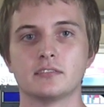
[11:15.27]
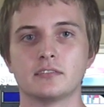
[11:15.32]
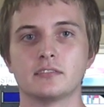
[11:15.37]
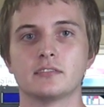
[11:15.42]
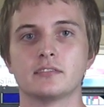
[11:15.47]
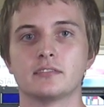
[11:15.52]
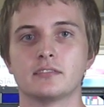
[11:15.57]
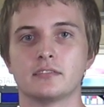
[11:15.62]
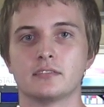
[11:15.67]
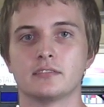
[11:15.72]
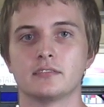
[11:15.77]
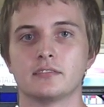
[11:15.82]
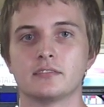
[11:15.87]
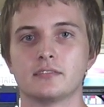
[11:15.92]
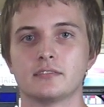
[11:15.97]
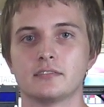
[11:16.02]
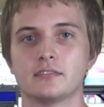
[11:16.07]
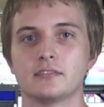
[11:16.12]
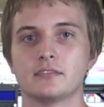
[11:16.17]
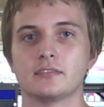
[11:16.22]

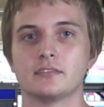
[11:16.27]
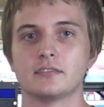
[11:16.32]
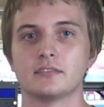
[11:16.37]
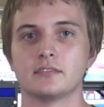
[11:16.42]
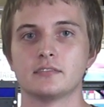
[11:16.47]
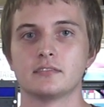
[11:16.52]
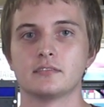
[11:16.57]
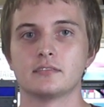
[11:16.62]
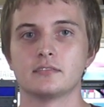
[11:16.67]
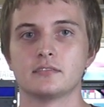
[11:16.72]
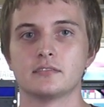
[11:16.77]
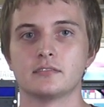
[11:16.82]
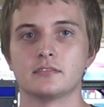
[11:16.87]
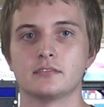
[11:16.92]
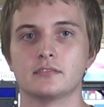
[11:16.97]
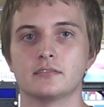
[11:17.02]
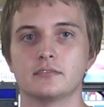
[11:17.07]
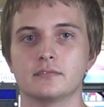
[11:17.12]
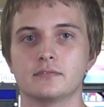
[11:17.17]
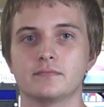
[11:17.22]

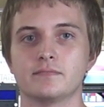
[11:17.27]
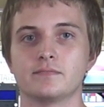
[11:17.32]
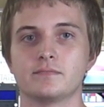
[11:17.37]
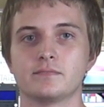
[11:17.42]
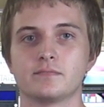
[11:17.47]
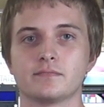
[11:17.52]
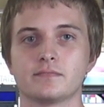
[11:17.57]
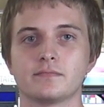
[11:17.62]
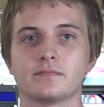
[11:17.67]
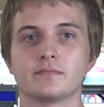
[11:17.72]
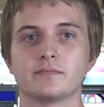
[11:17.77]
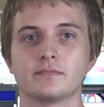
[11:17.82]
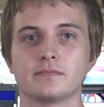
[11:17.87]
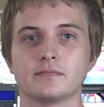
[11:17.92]
The person shown says nothing.